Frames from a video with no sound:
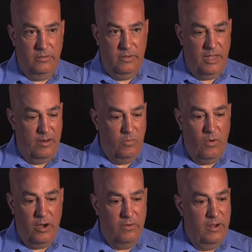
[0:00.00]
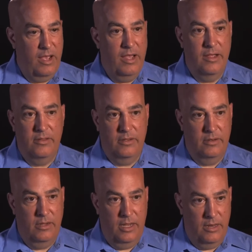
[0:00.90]
got watery eyes
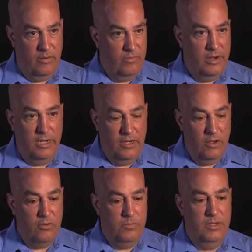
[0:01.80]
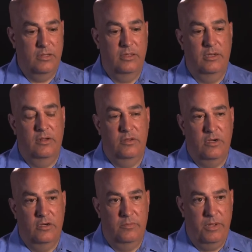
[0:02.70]
and a running nose because of the
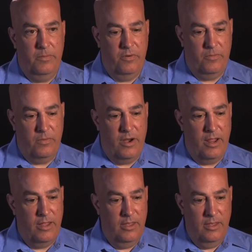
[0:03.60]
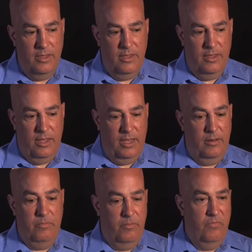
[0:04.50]
discharge of pepper spray,
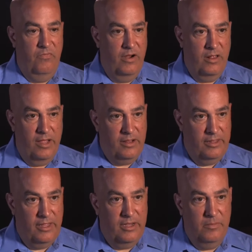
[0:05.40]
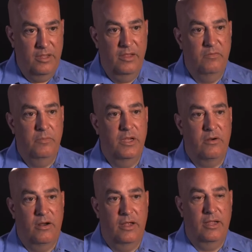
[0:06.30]
and very likely they could even be
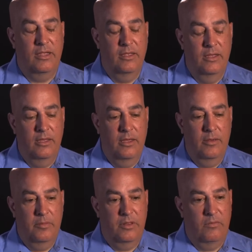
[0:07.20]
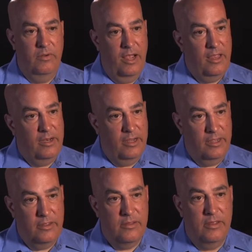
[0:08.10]
crying. But the reality
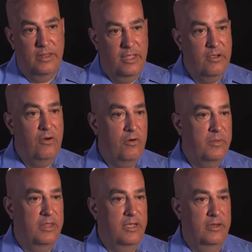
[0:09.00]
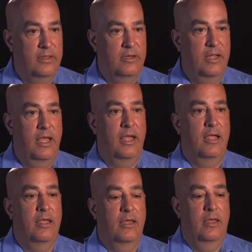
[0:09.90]
is that they go home at the end of the
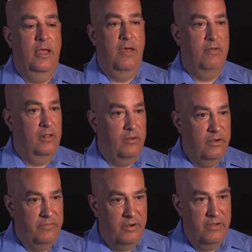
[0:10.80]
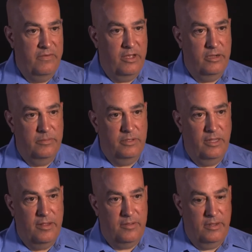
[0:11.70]
day having learned a very valuable
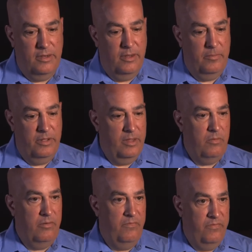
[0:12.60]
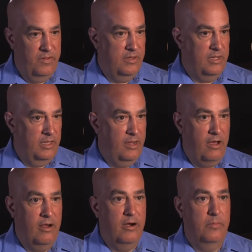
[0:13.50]
lesson, but they weren't physically
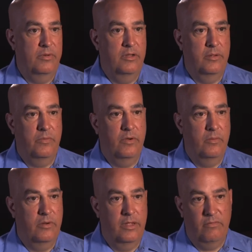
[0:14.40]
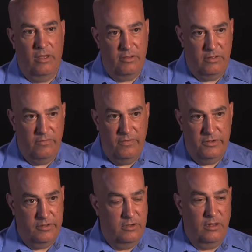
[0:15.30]
harmed to the point where they've lost their
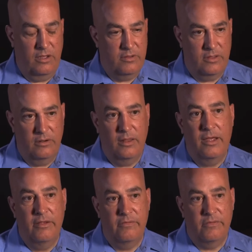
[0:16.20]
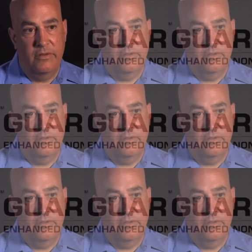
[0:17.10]
vision or lost their life.